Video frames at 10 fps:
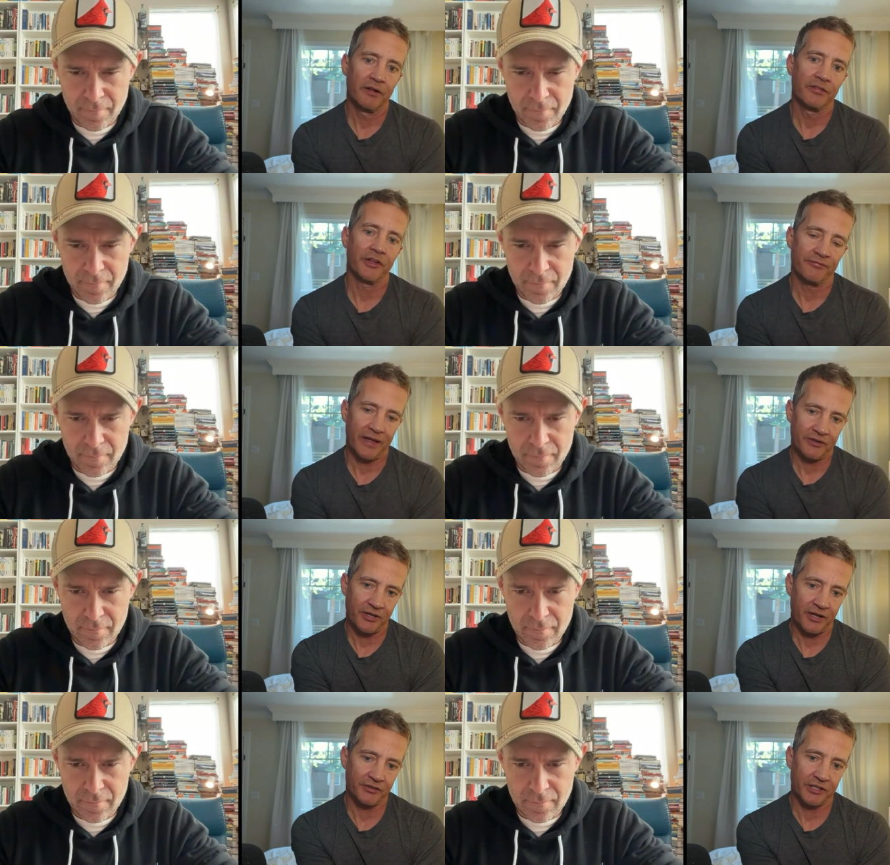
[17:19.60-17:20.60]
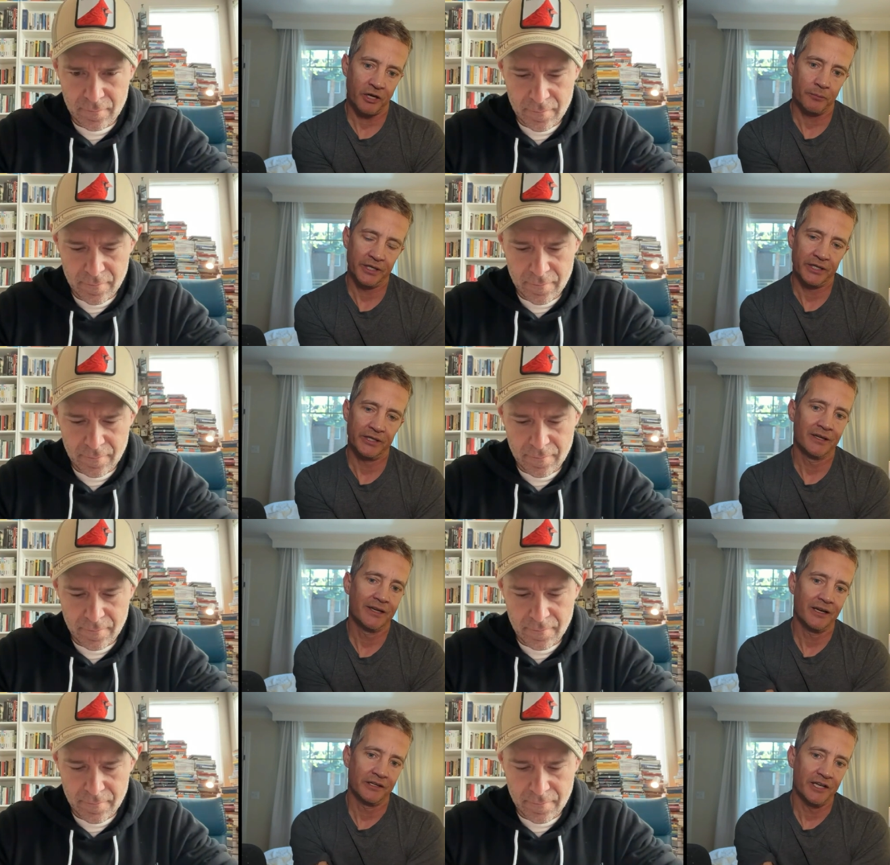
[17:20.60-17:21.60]
Speaker 1: than a fantastic company
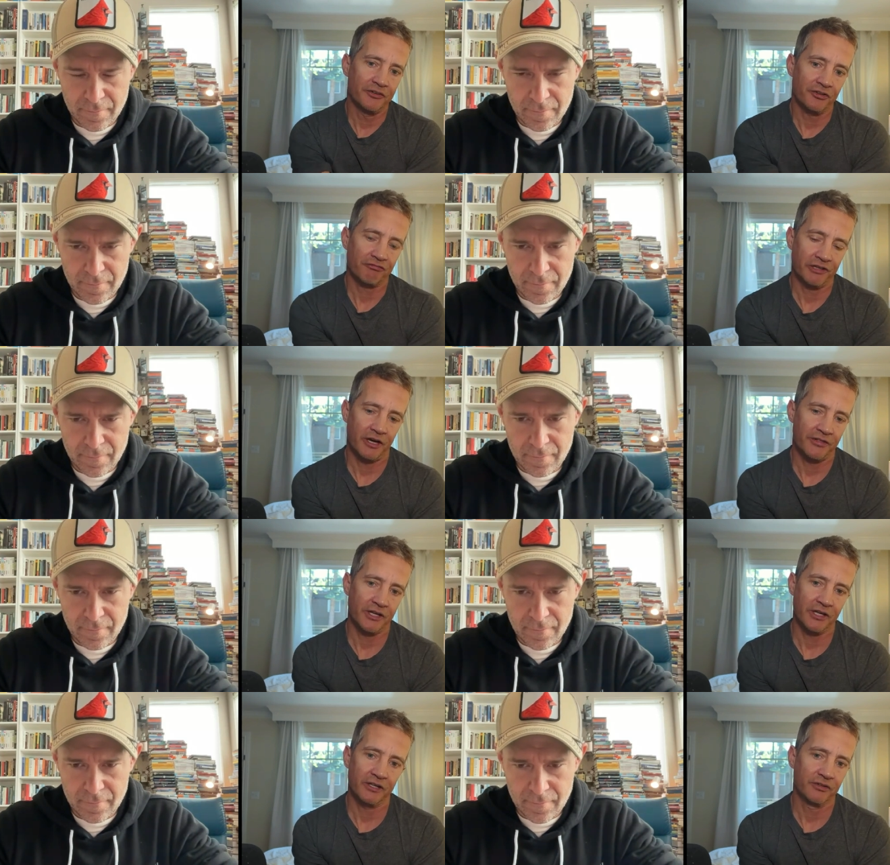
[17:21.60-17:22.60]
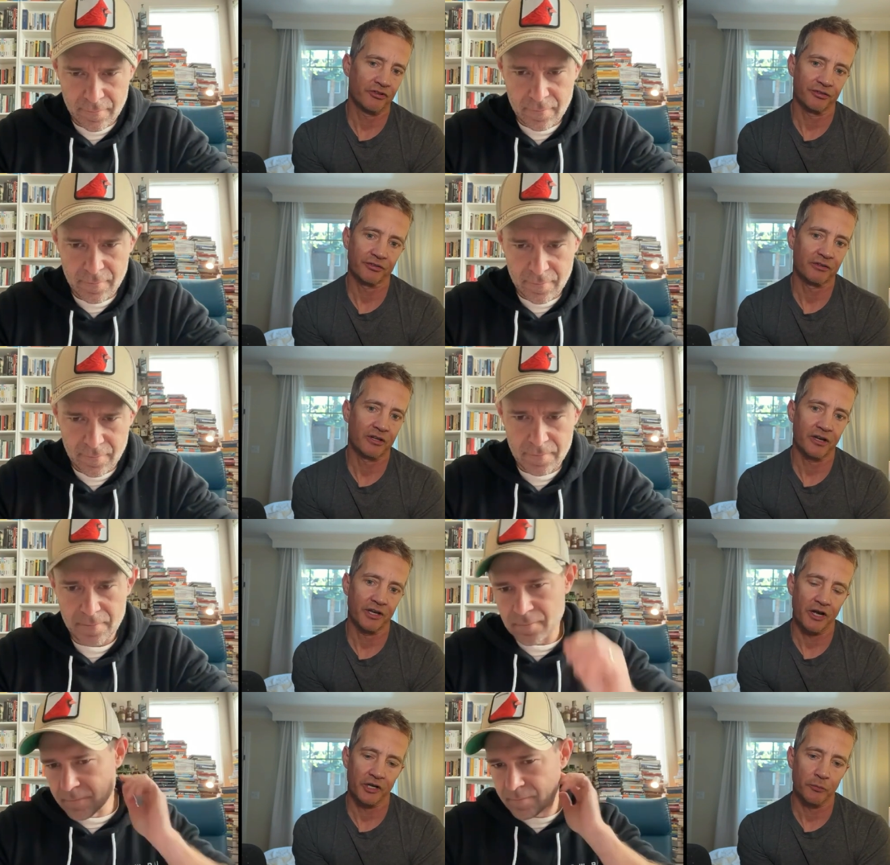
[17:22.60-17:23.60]
in an industry I think is just going to
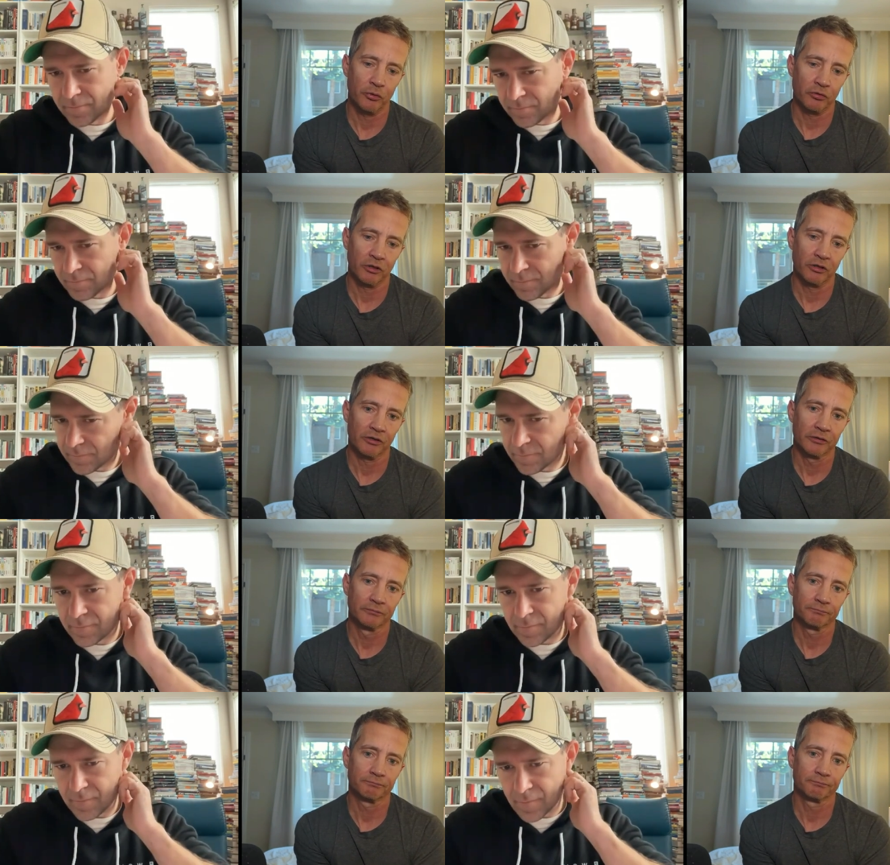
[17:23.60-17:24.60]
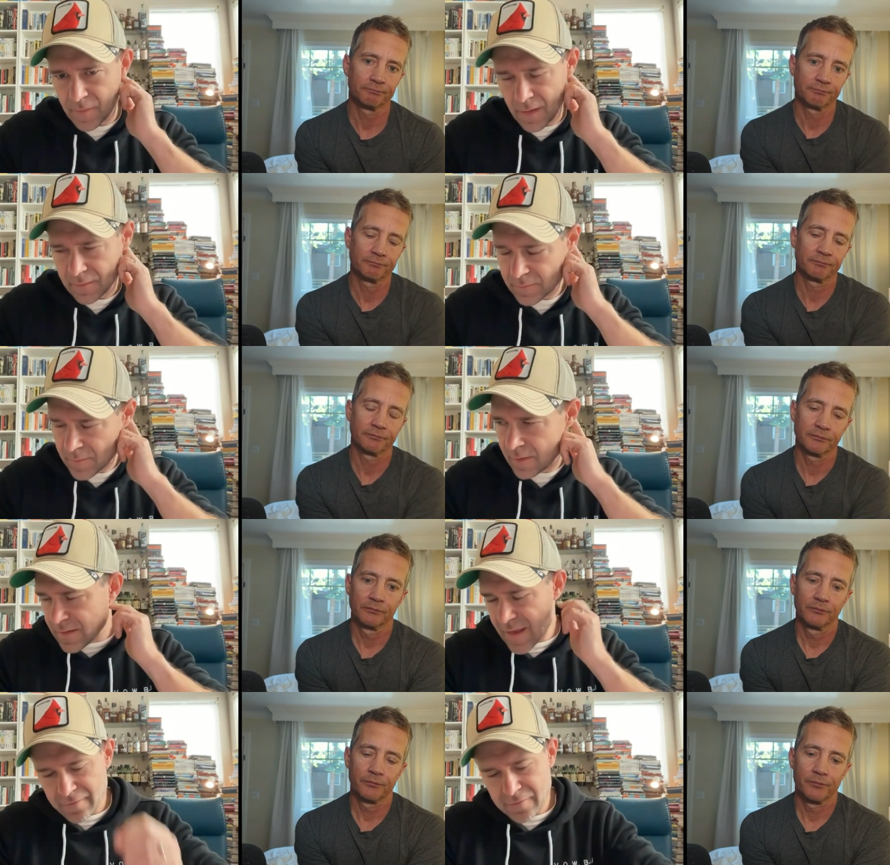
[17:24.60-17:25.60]
kind of poodle along. Yeah.
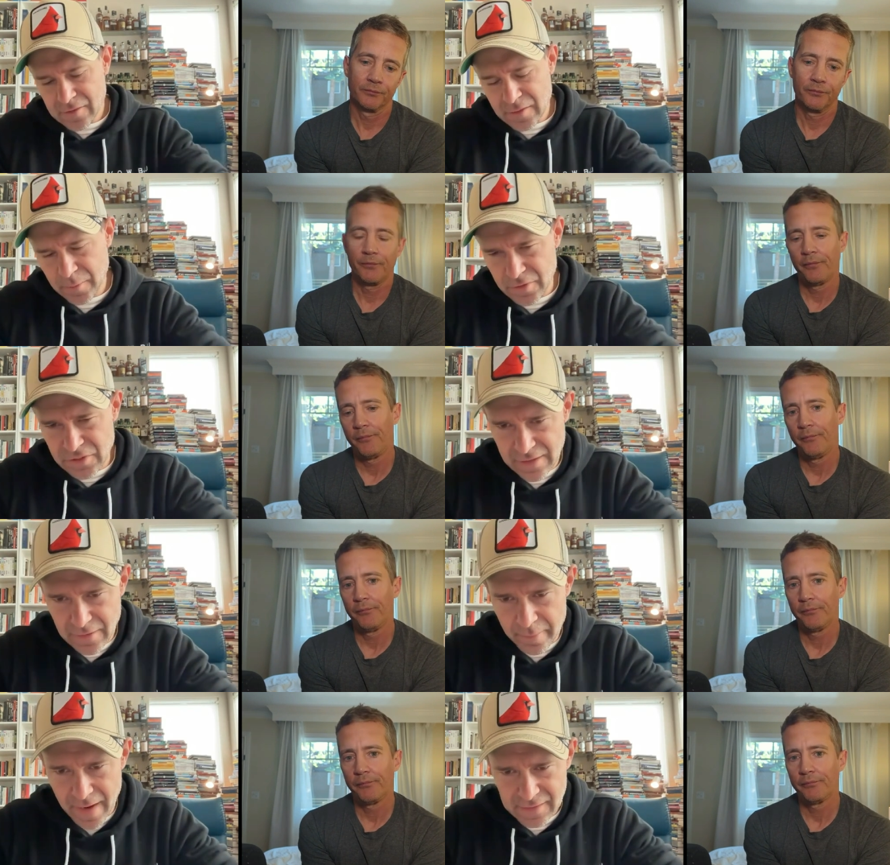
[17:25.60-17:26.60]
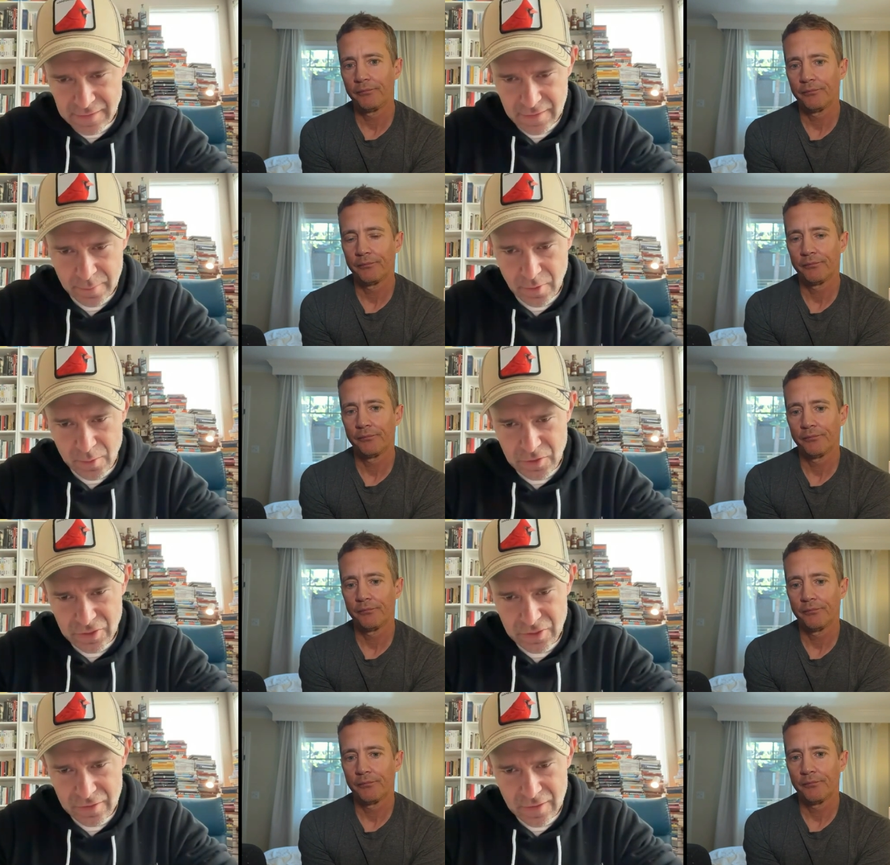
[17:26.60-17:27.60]
Speaker 2: Yeah, I really appreciate the basket
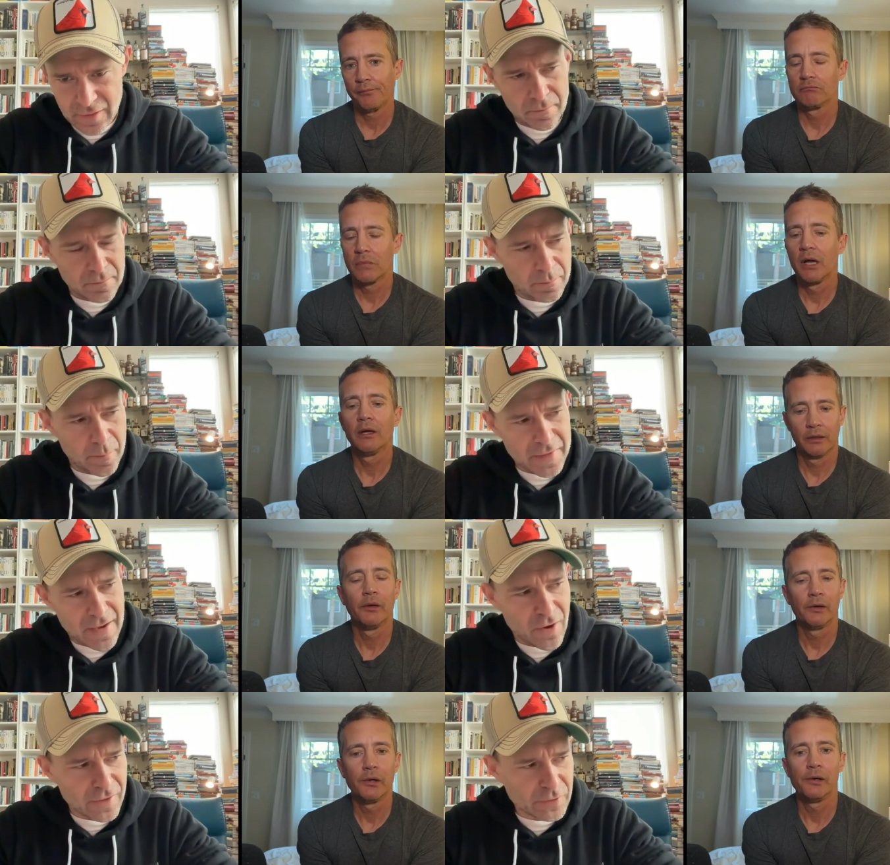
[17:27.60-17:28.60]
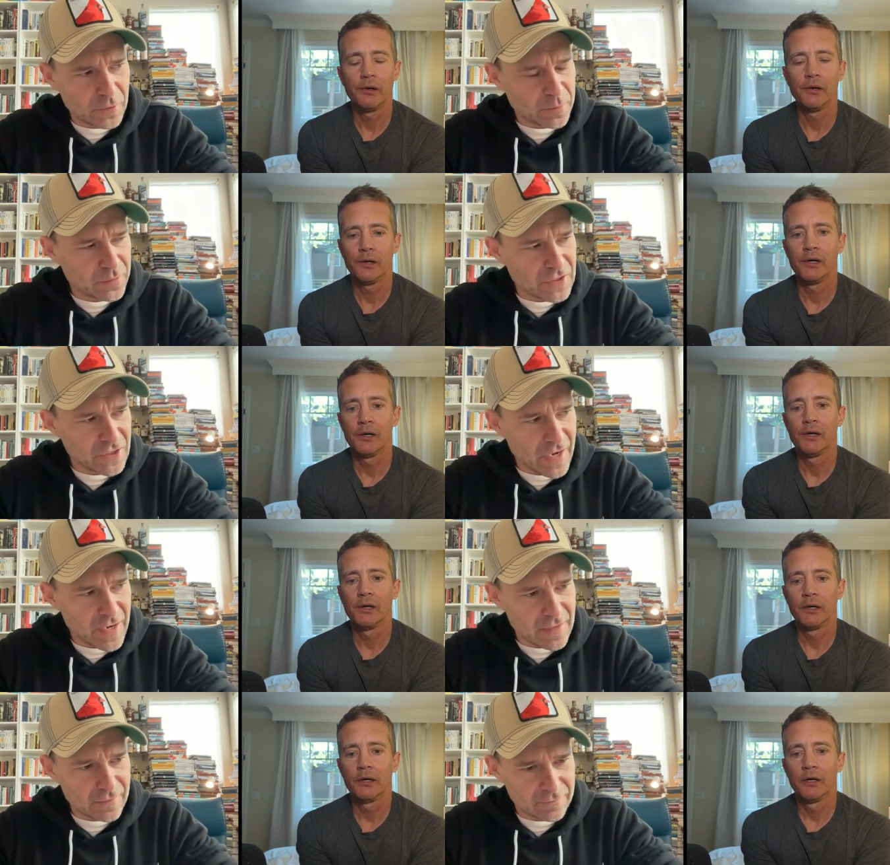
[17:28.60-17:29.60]
approach, but I also
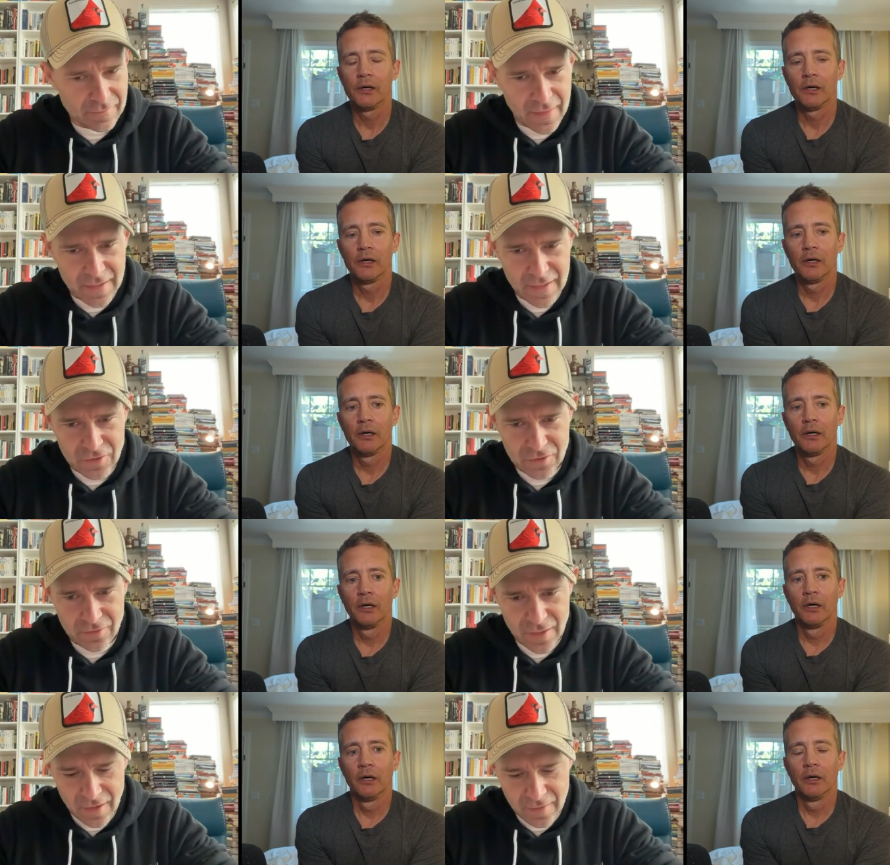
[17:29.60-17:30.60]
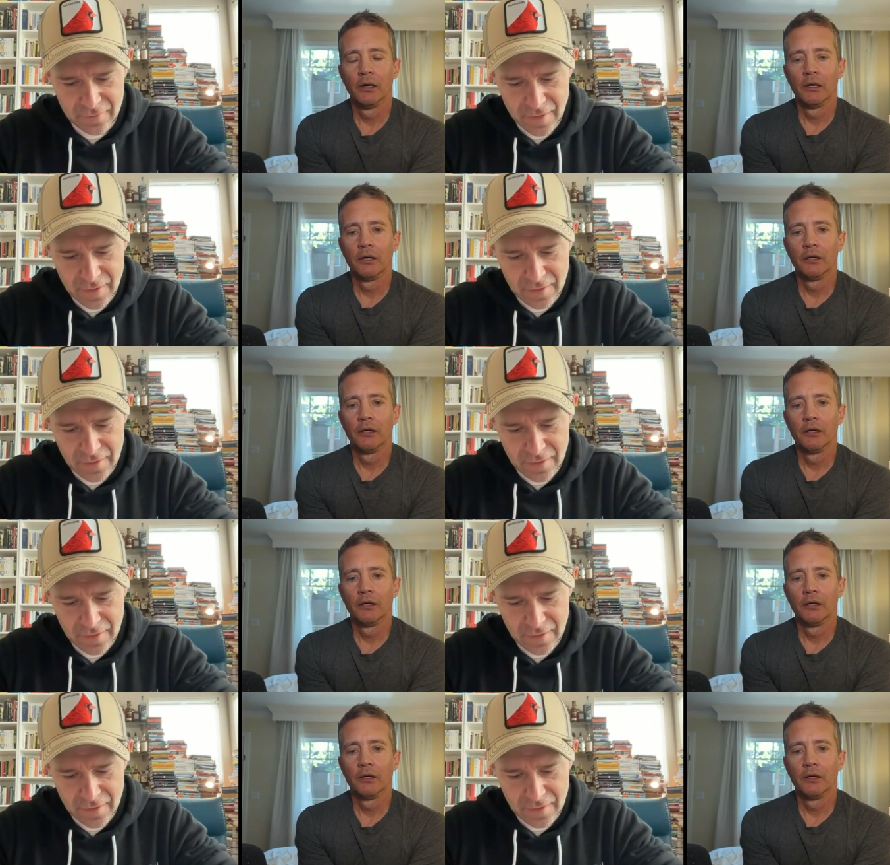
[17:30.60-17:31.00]
appreciate the history of a